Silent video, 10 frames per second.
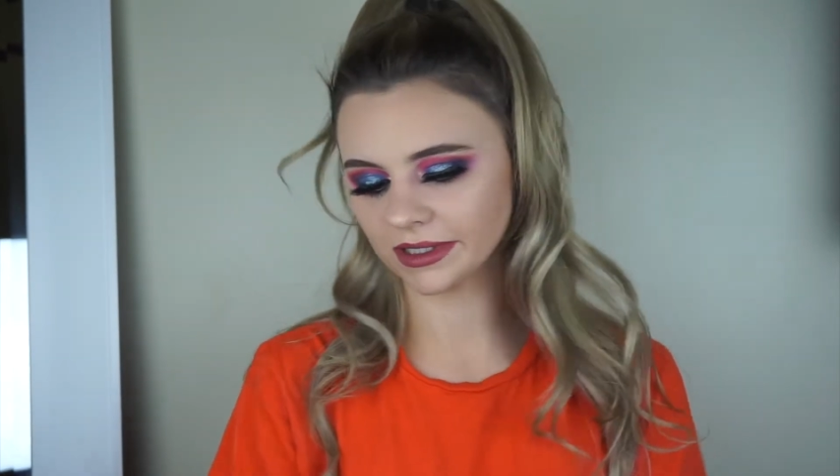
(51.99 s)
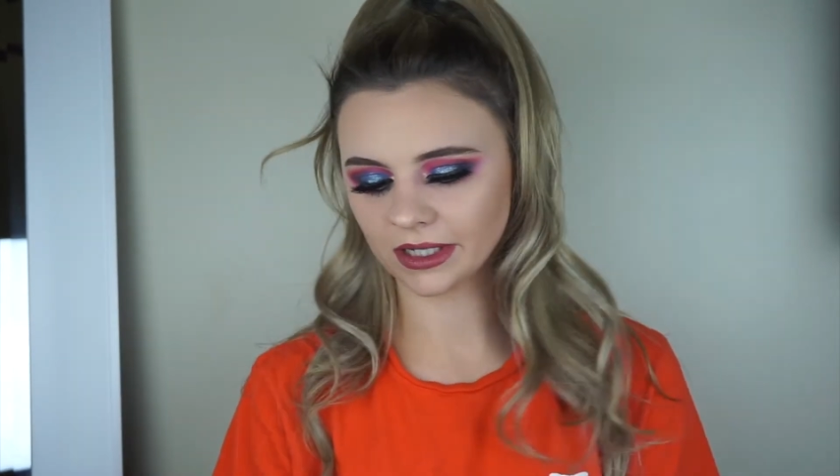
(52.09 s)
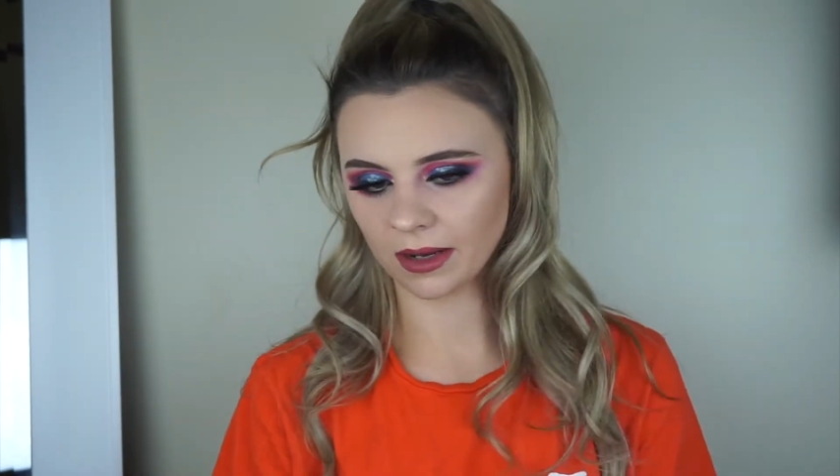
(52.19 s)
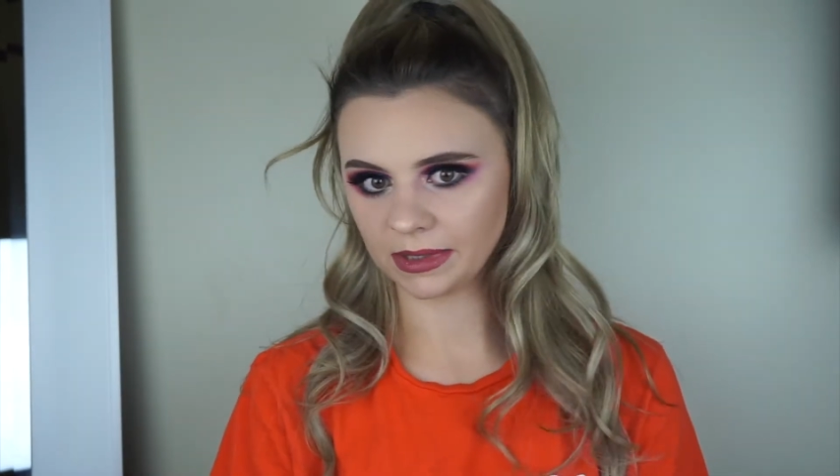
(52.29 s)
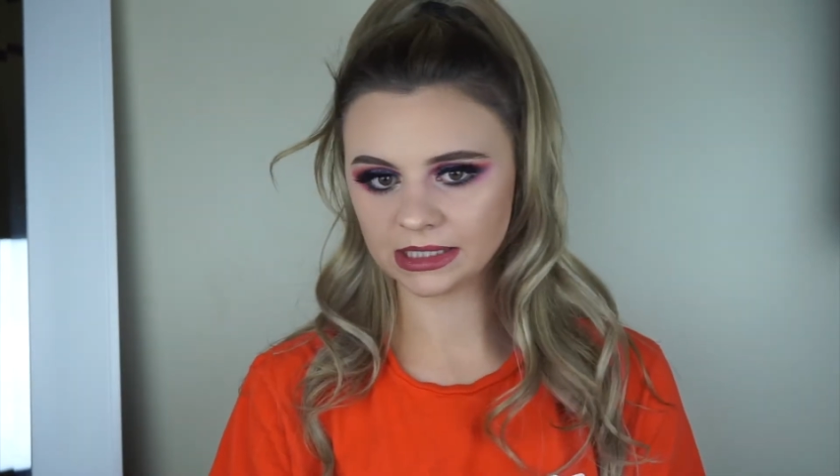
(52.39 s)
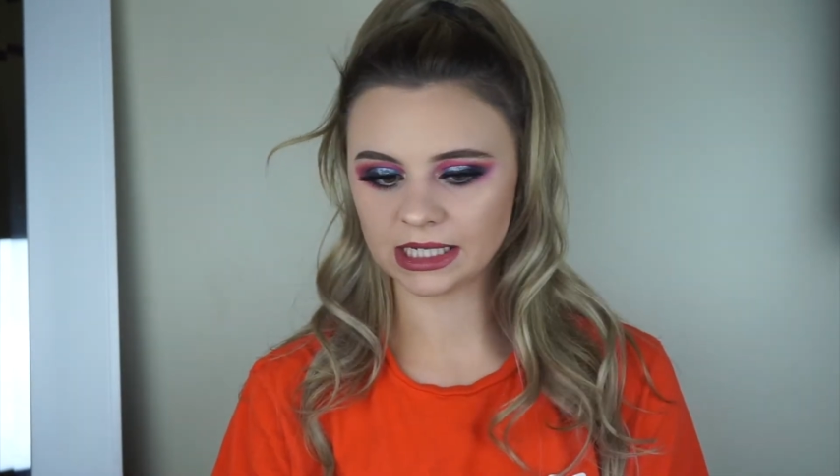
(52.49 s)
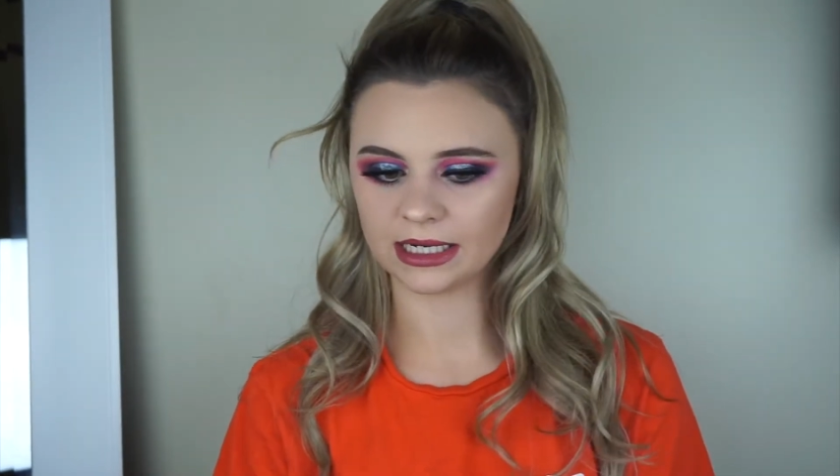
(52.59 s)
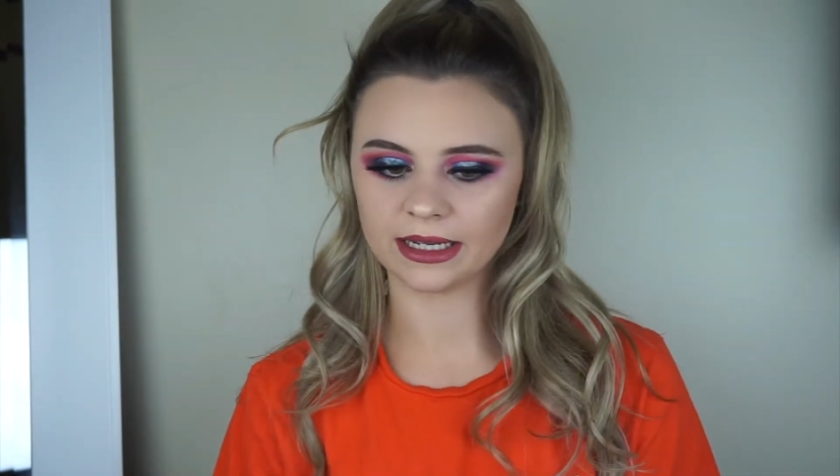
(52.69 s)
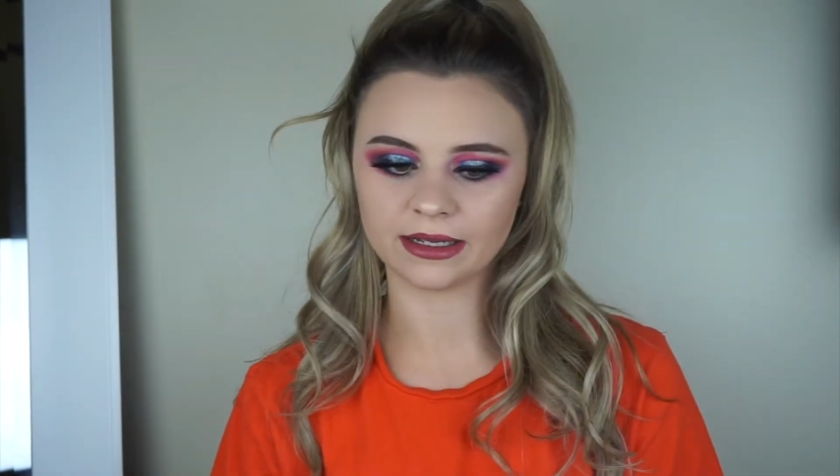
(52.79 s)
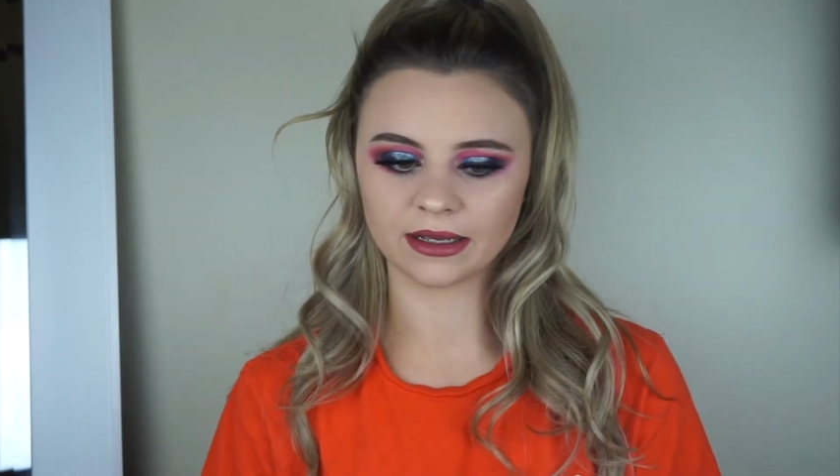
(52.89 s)

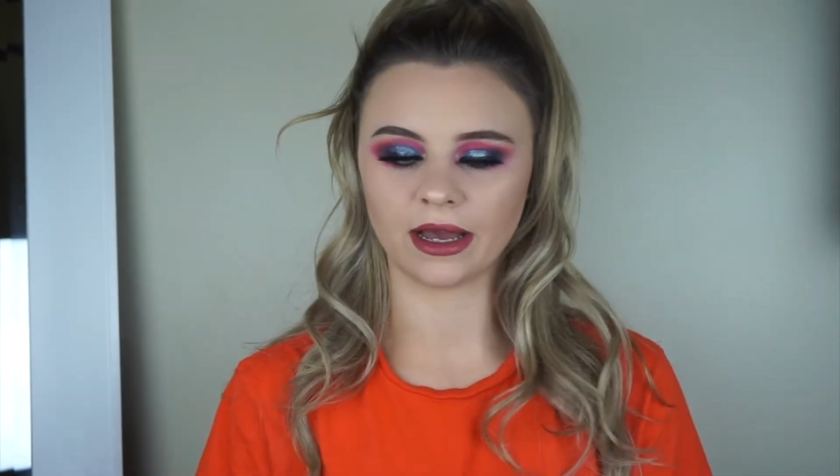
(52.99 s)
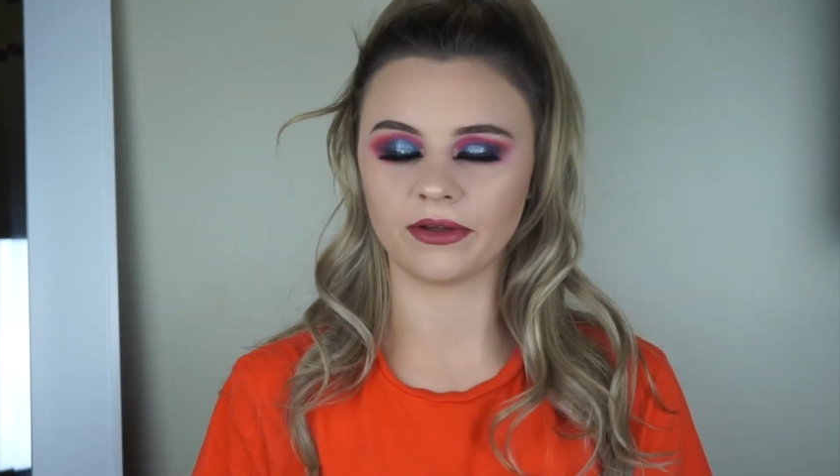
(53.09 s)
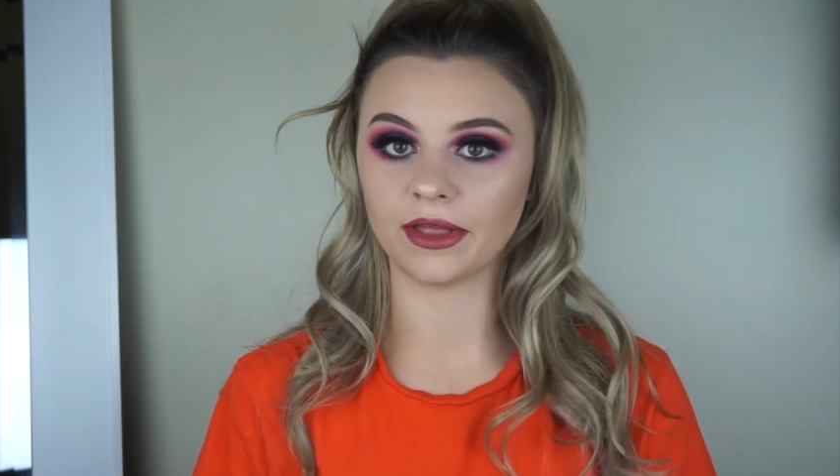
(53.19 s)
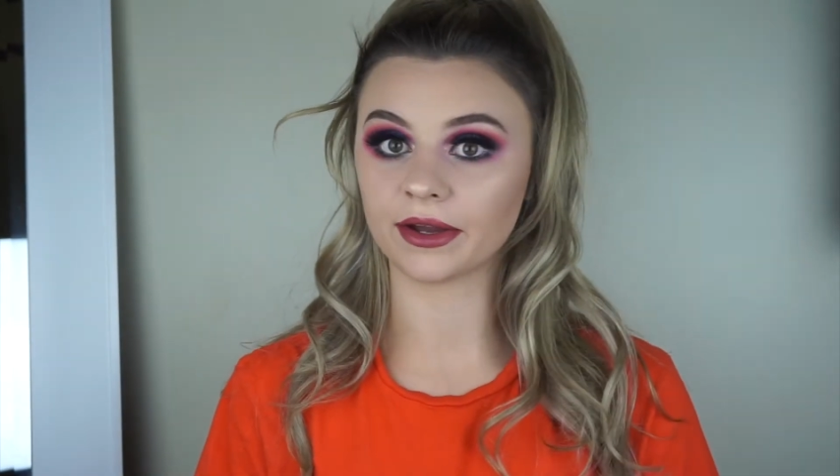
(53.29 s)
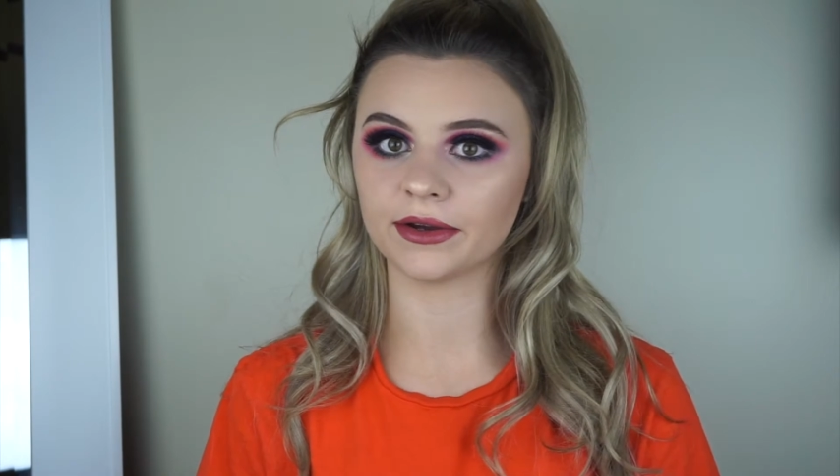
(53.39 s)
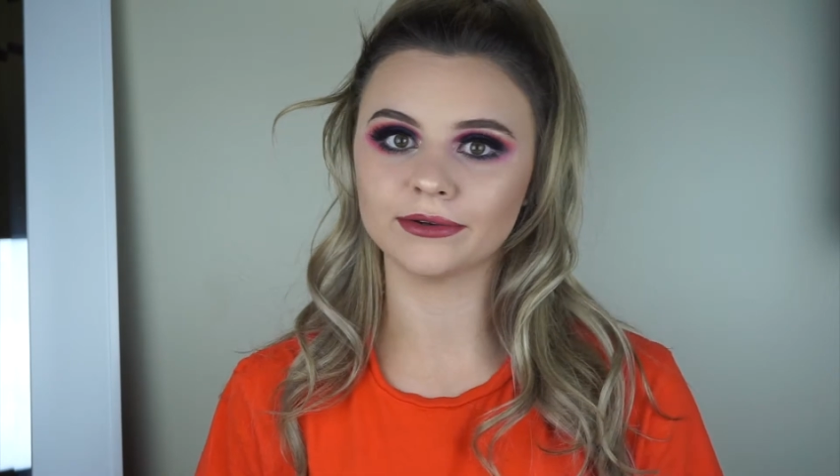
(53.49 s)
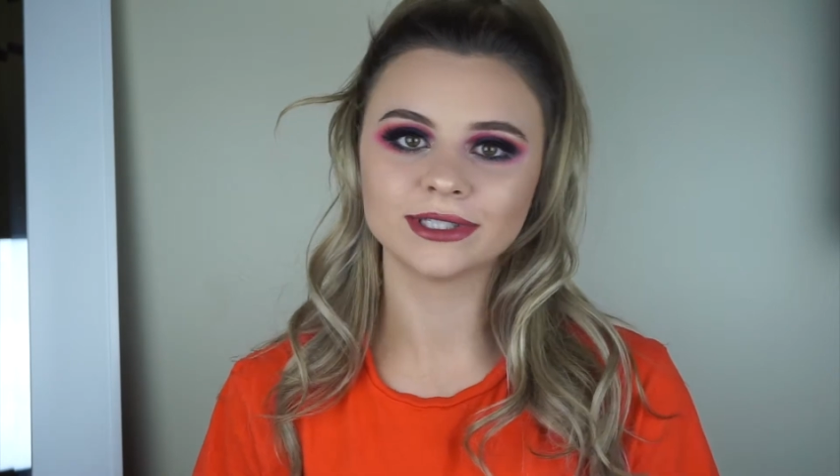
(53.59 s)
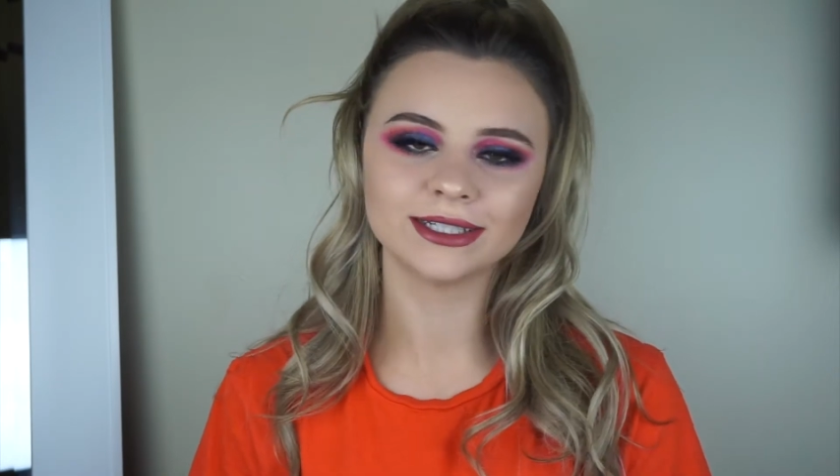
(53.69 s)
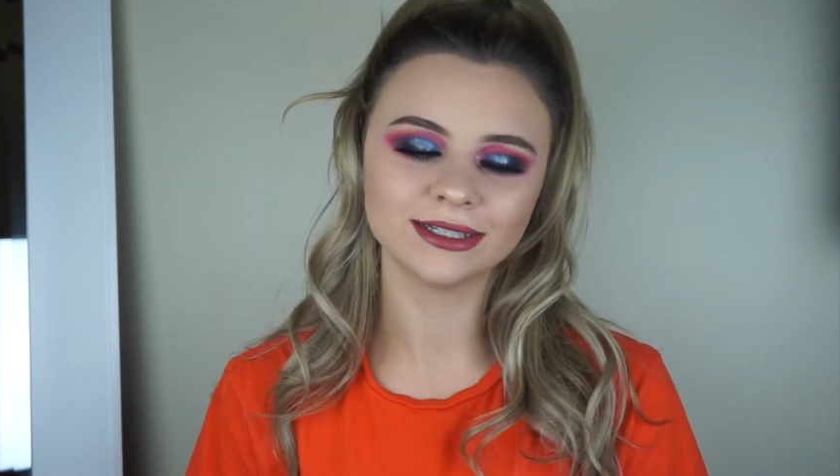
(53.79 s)
commentating how that goes.